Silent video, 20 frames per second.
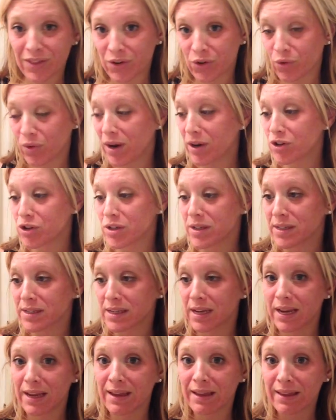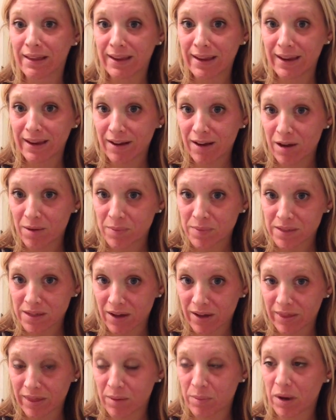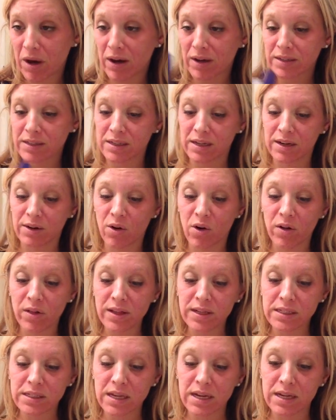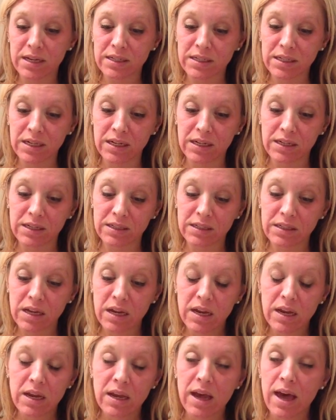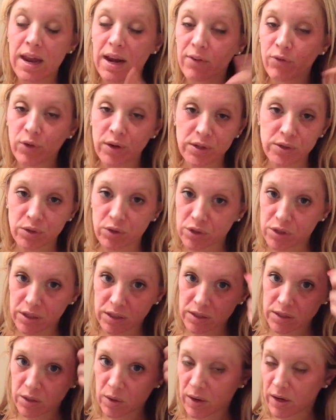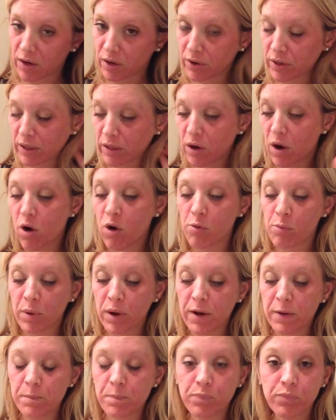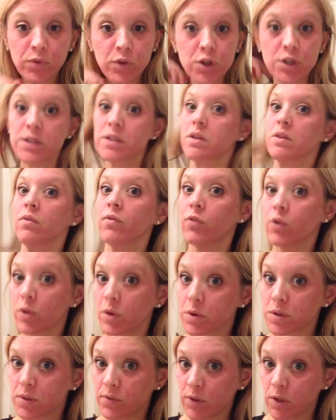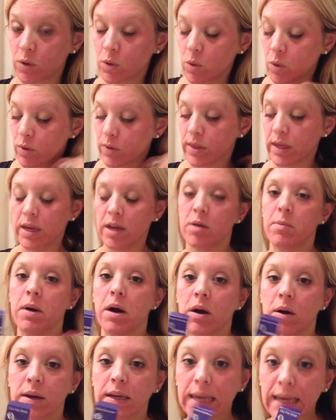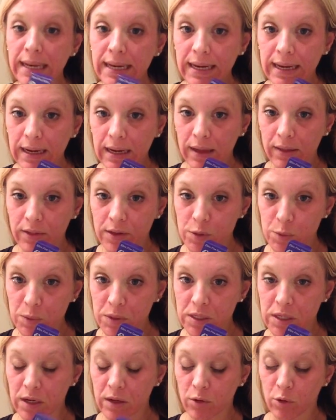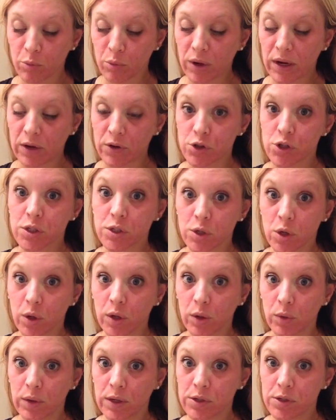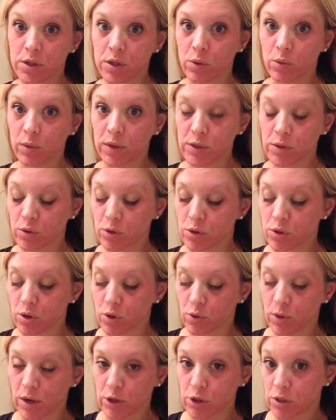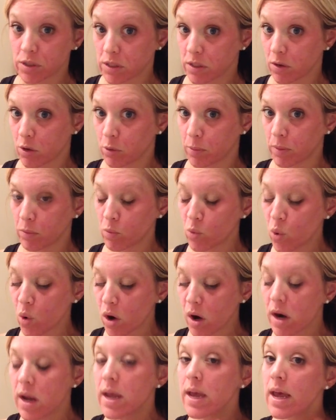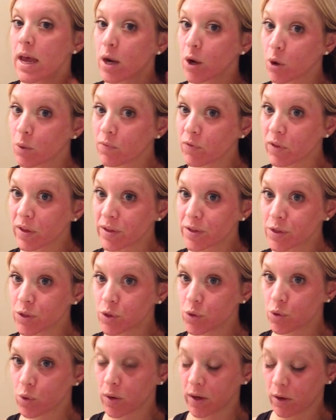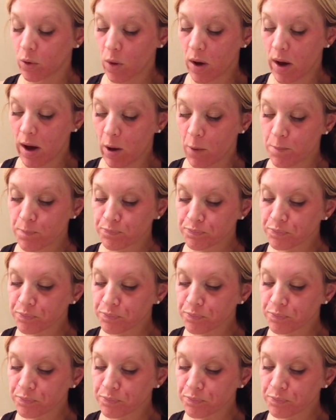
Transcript: the directions. Like, it comes on the box, and all it says is, and I've researched it, so I already know, but just for those of you who are thinking about getting this particular brand, just know you need to research the directions a little bit more, and hopefully this tutorial will help.